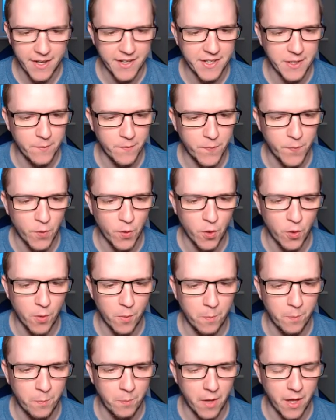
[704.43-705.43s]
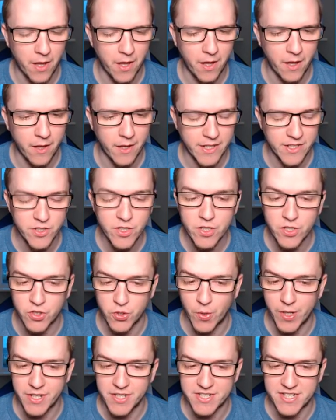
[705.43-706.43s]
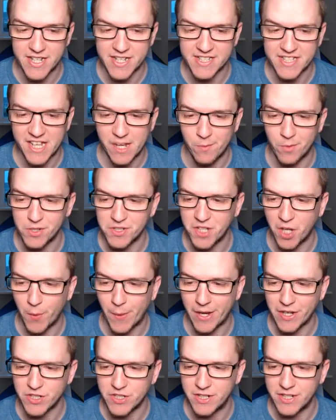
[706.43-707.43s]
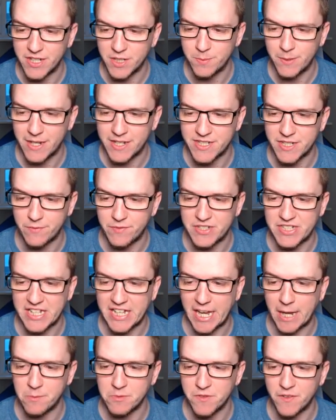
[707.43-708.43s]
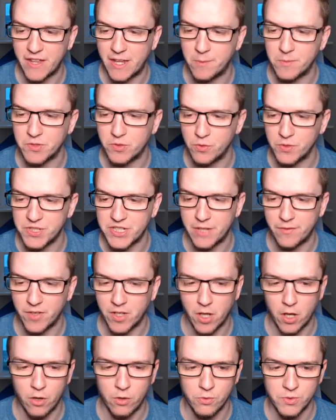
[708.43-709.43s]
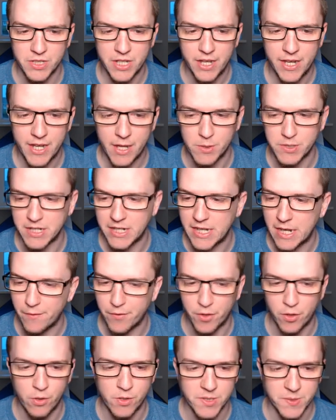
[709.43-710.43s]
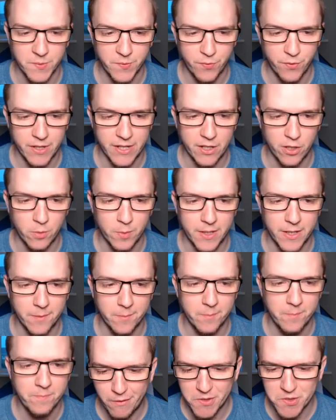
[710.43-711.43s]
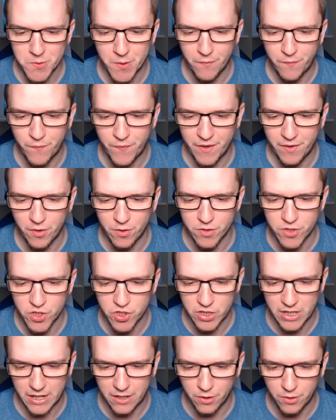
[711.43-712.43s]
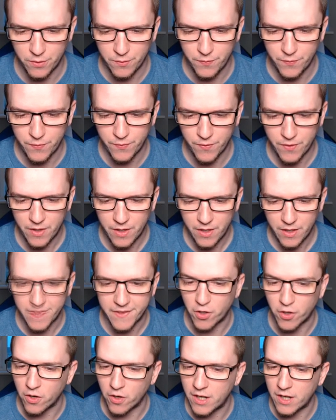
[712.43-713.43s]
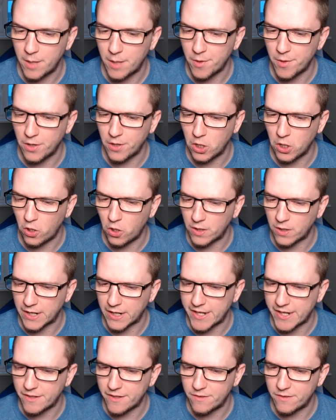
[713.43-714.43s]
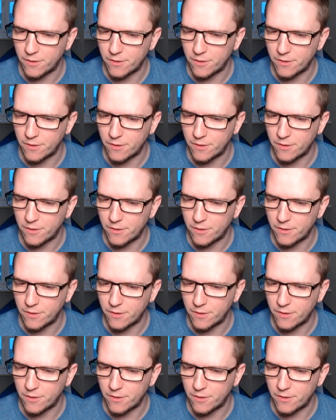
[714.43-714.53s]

and then he just joined CSKA Moscow, actually. He's played 17 games for them, scored 7 goals. He was at Leverkusen for a little bit. They also have Fedor Shalov. They've got Clement Longlet,